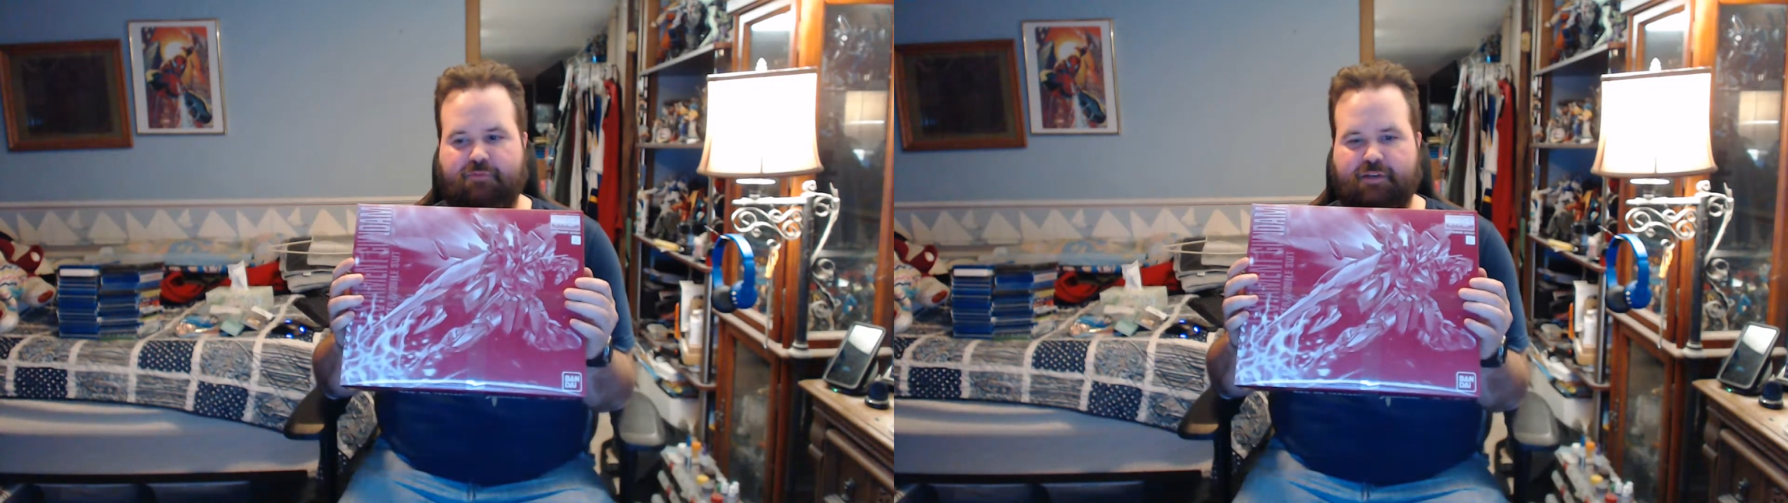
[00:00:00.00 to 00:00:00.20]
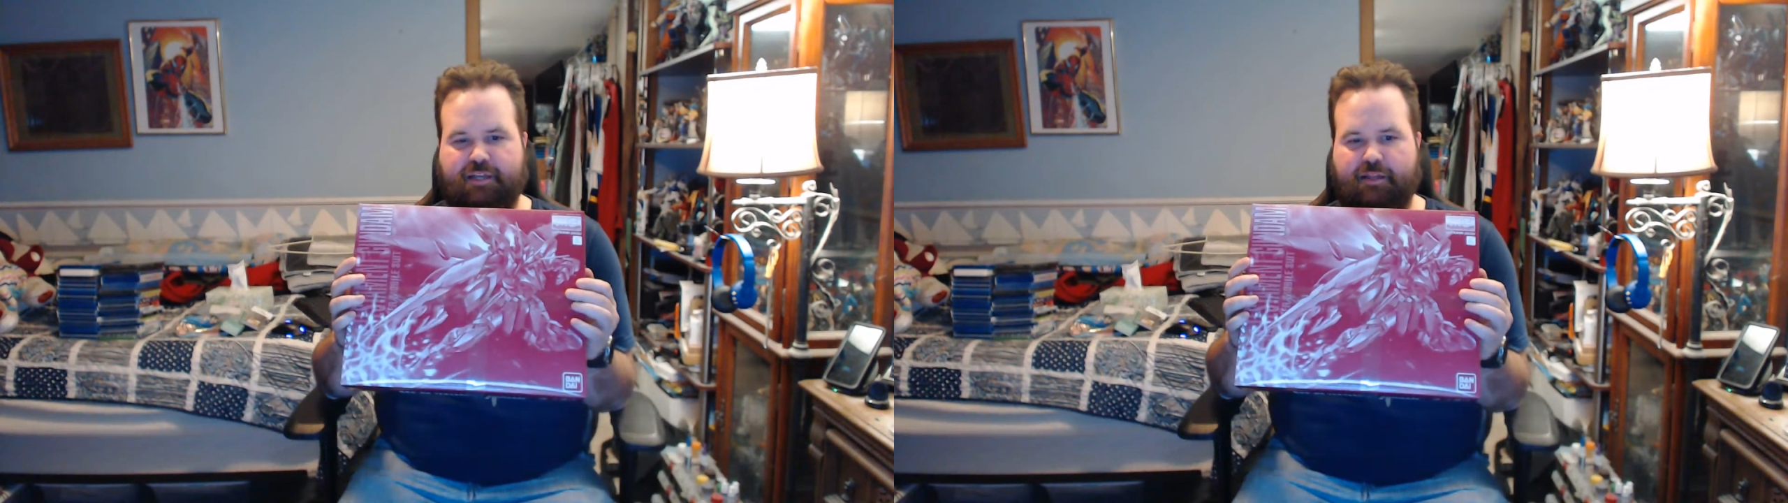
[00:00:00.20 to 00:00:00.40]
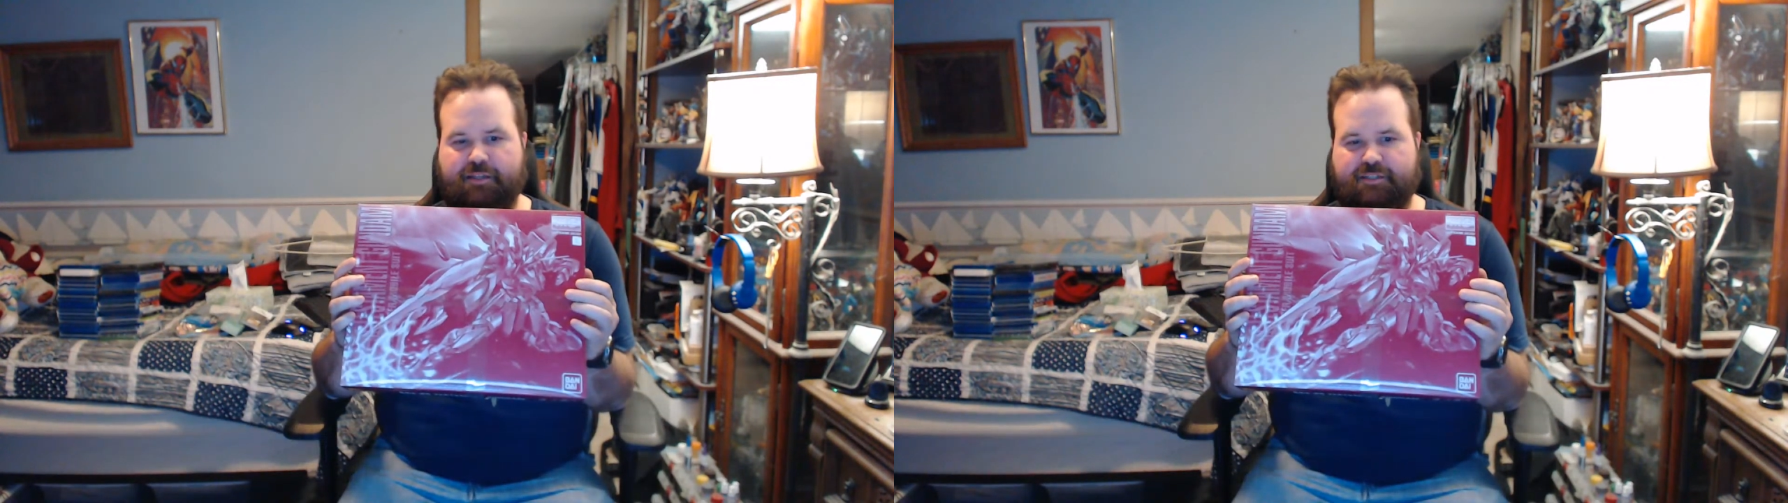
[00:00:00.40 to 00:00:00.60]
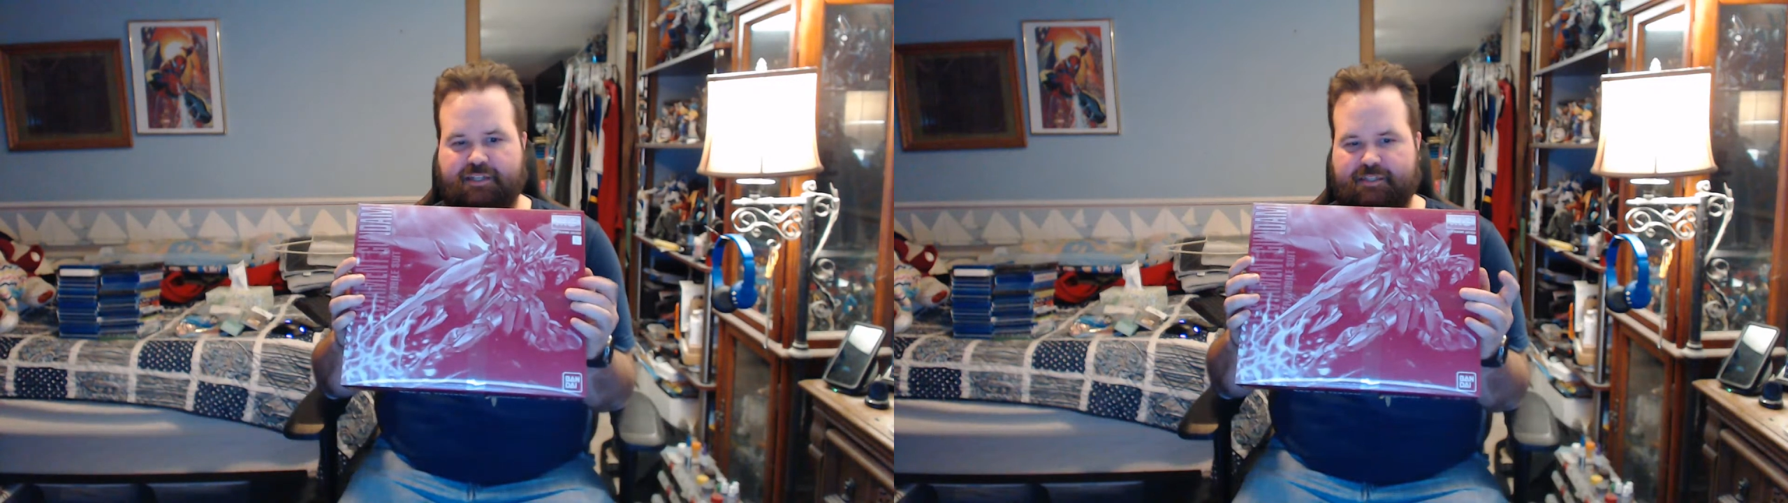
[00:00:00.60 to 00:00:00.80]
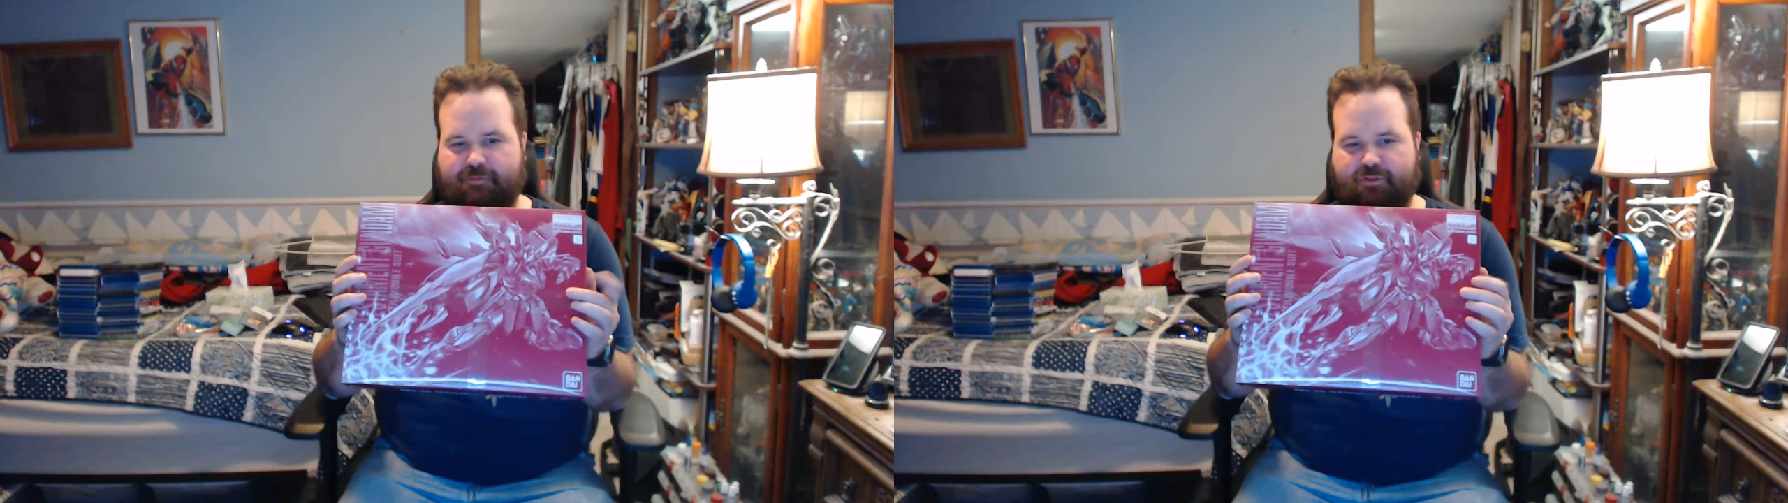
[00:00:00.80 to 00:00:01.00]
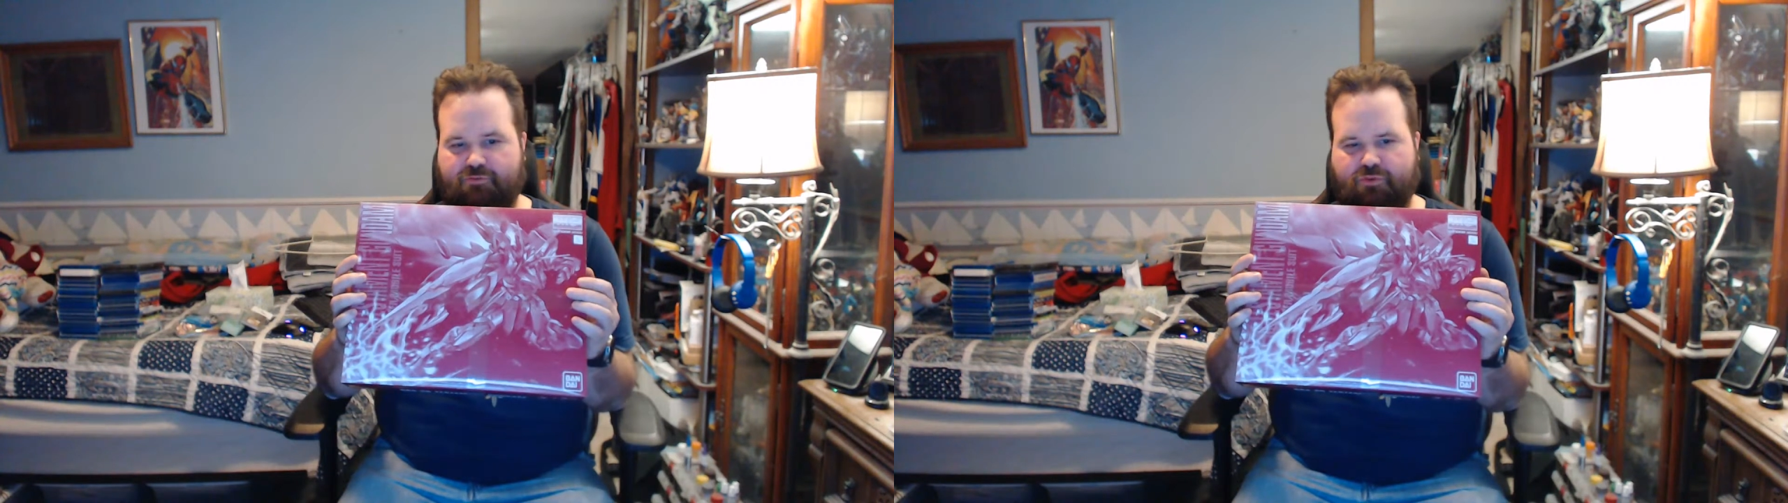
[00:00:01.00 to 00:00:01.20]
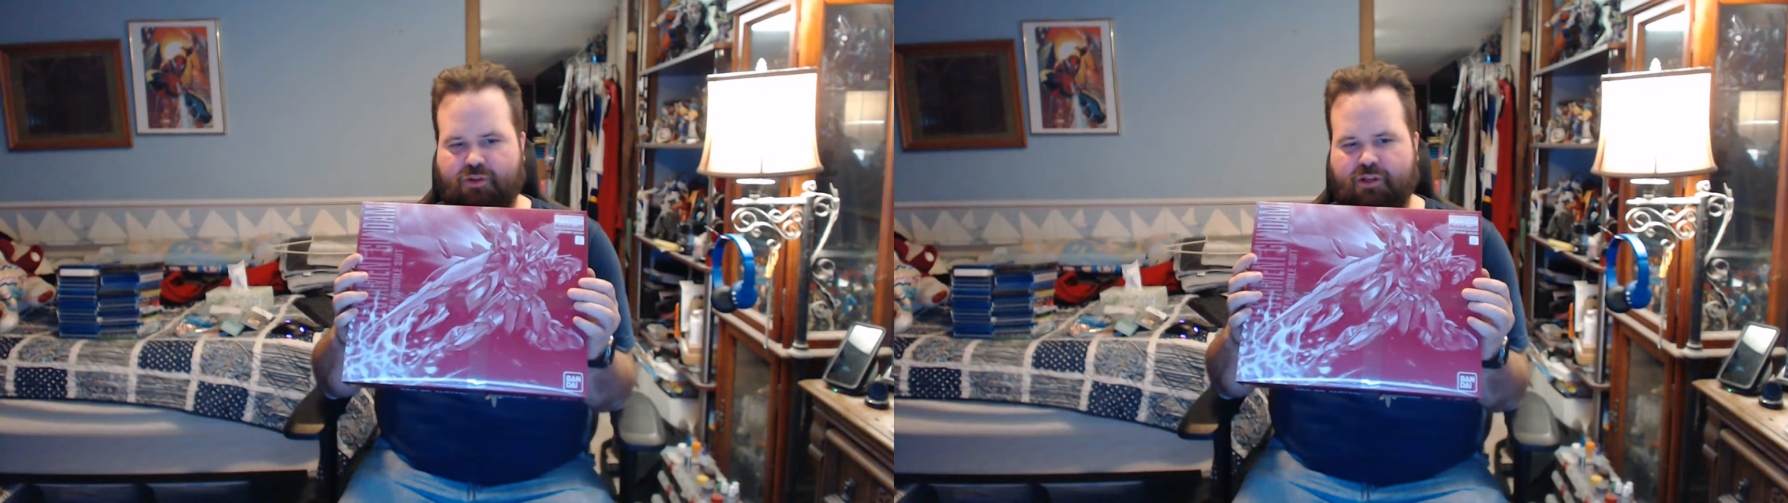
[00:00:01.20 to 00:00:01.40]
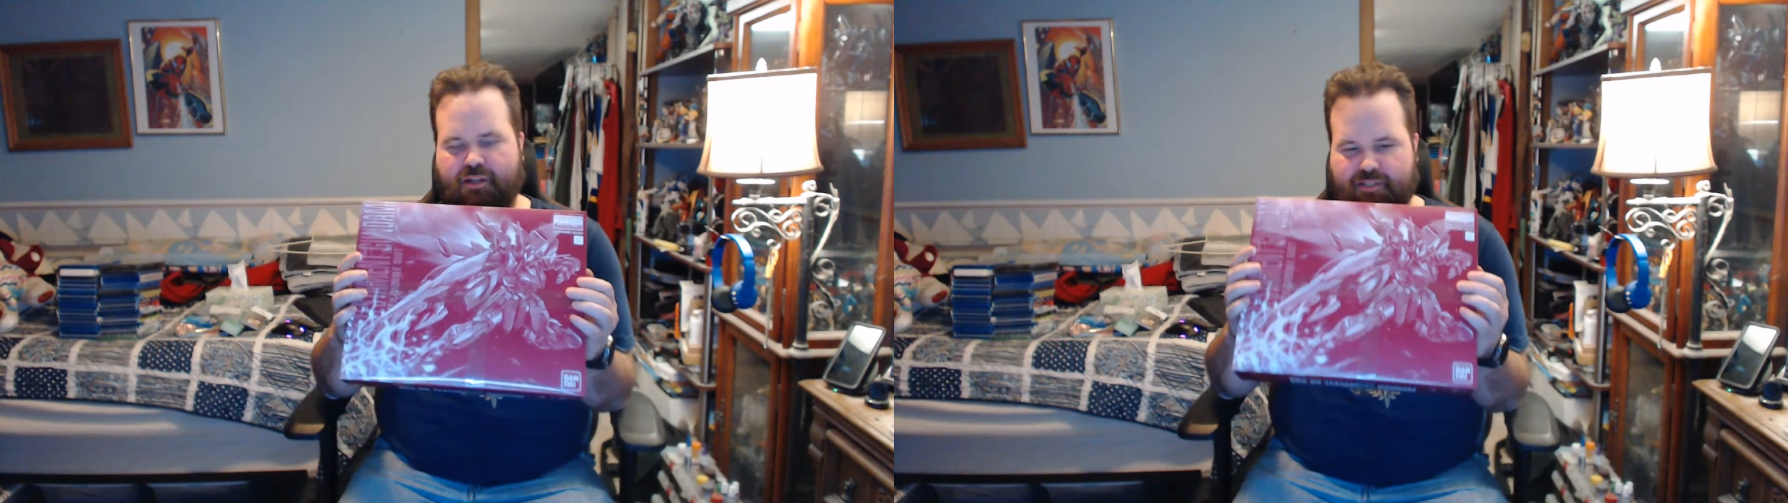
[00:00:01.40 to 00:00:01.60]
ridiculous custom, and
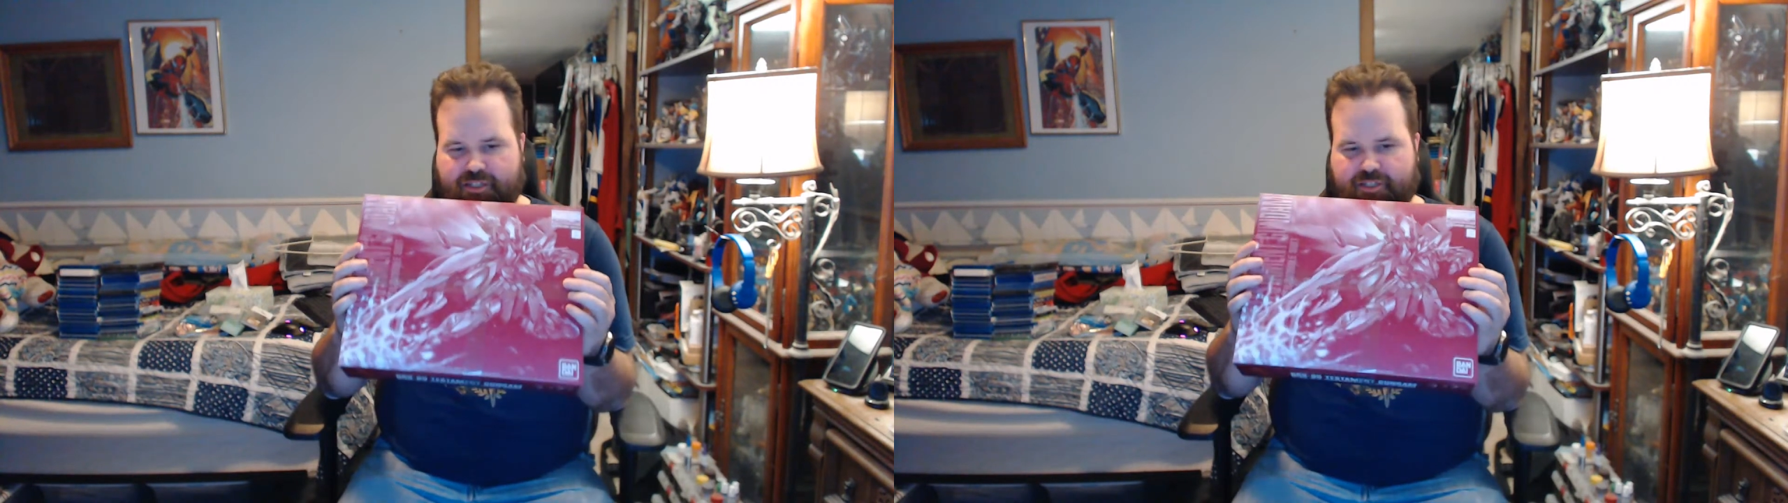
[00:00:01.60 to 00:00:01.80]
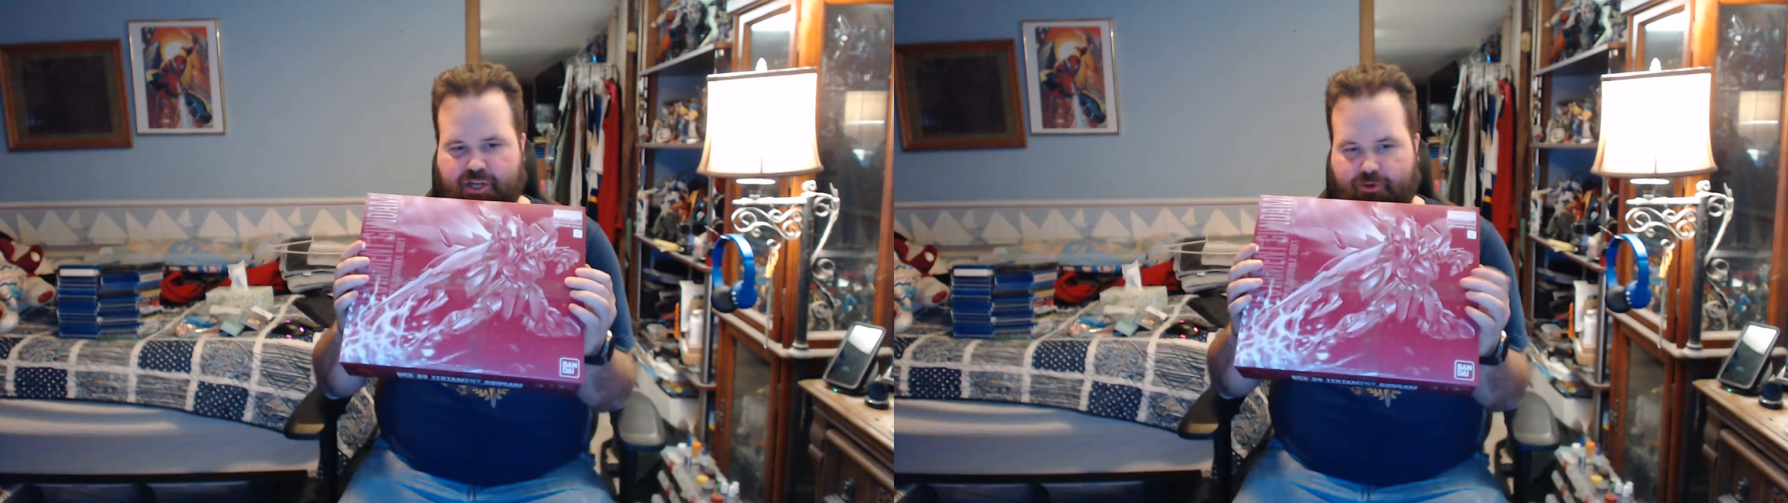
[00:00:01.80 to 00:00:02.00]
just,